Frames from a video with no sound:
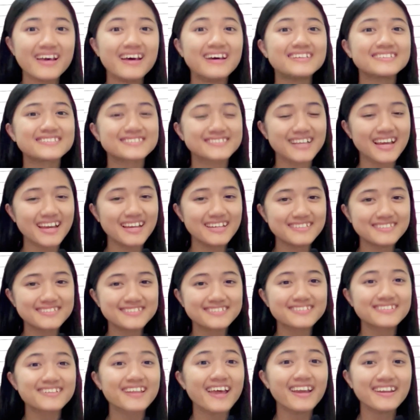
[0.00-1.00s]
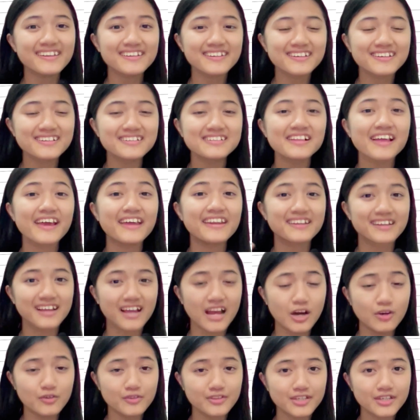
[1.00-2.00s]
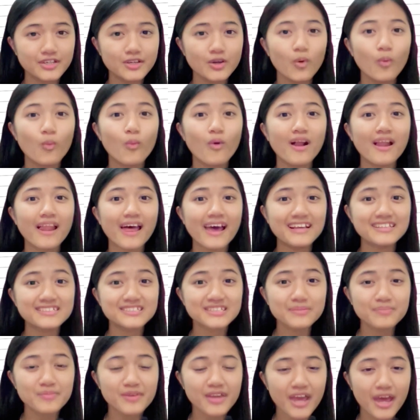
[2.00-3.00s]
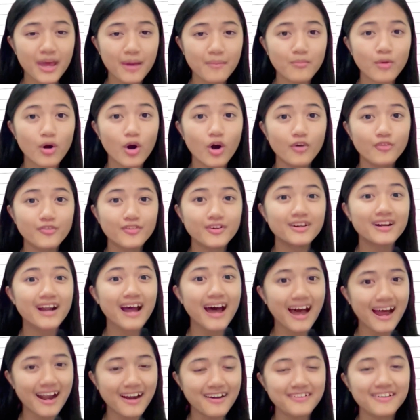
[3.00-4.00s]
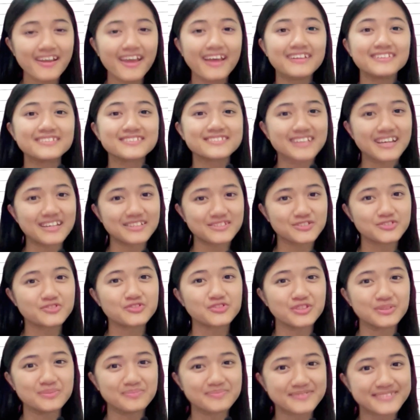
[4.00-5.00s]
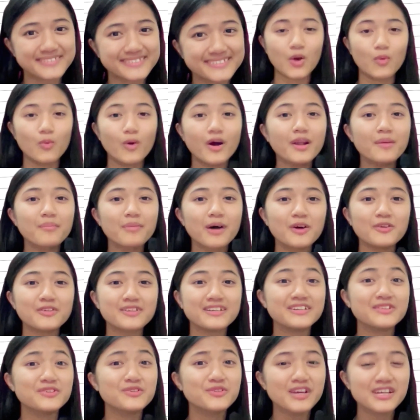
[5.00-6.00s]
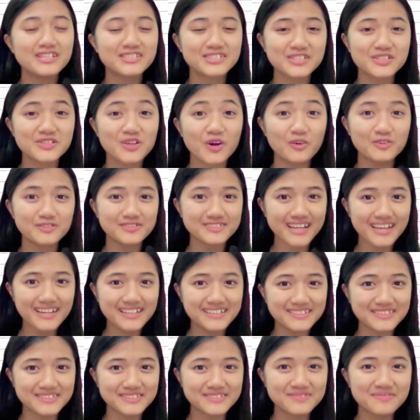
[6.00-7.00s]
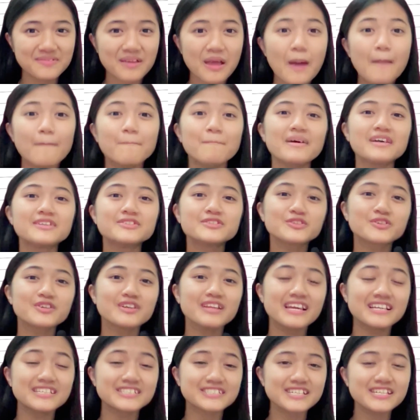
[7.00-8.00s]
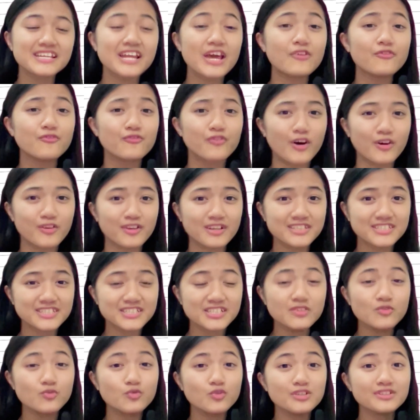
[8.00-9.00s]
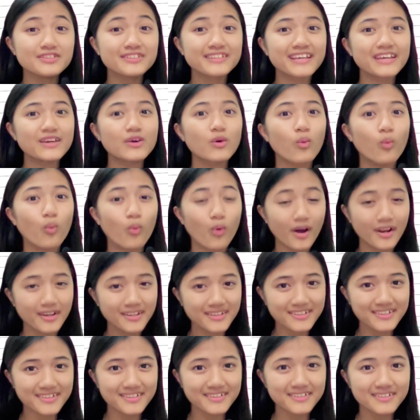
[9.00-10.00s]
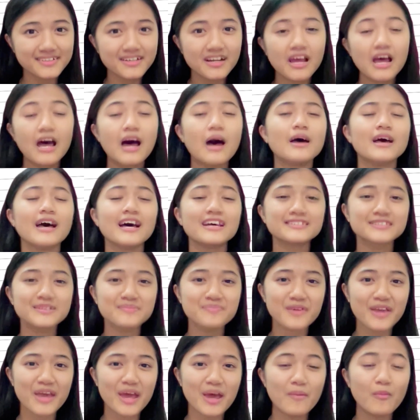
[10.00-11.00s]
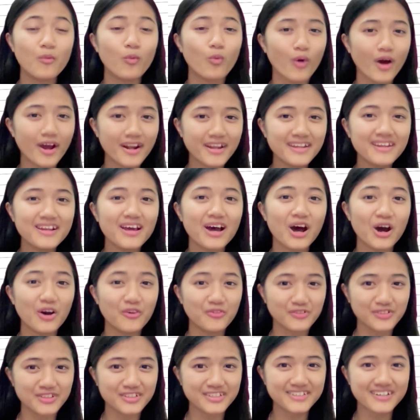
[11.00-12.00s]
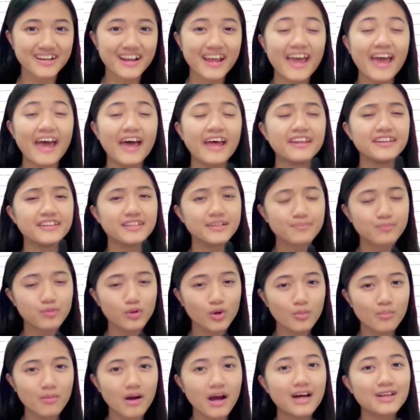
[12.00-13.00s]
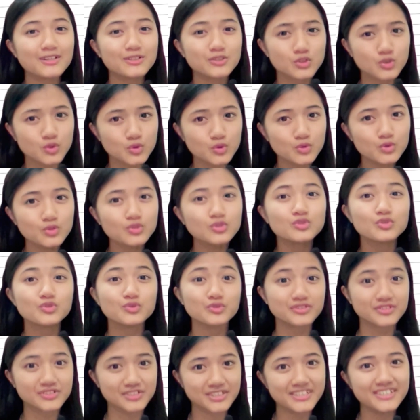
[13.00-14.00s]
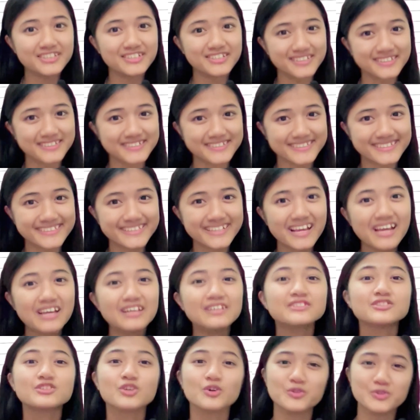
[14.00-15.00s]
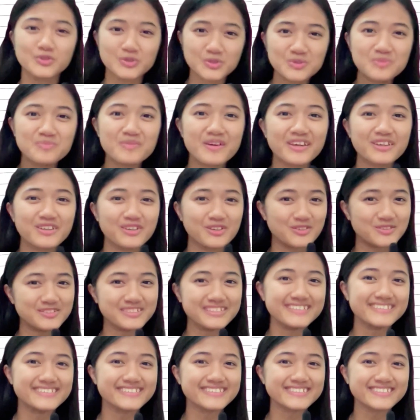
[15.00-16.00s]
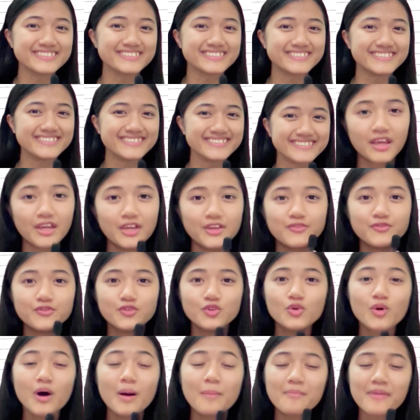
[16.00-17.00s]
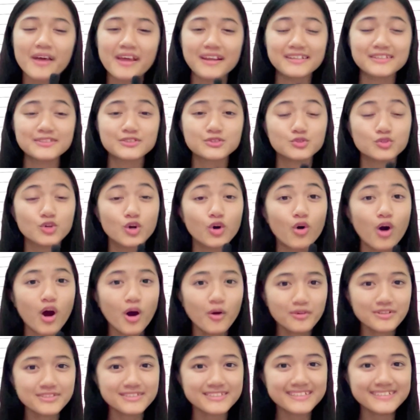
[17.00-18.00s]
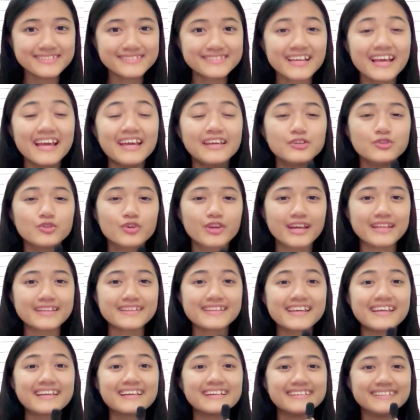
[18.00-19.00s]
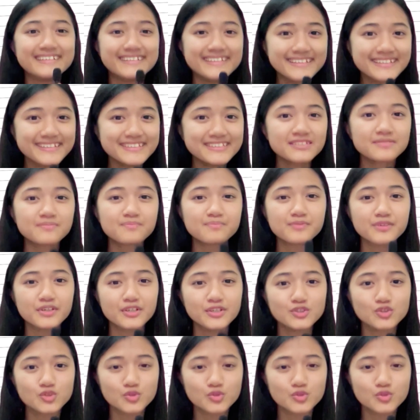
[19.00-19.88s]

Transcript: science, technical, and accounting, while SPM offer art and science streams. What about the duration of studies? Matriculation and foundation will take 1 year, SPM 1.5 year, and diploma 2 to 3 years. So you make your own decision. If you are planning to go overseas, you can take these pre-U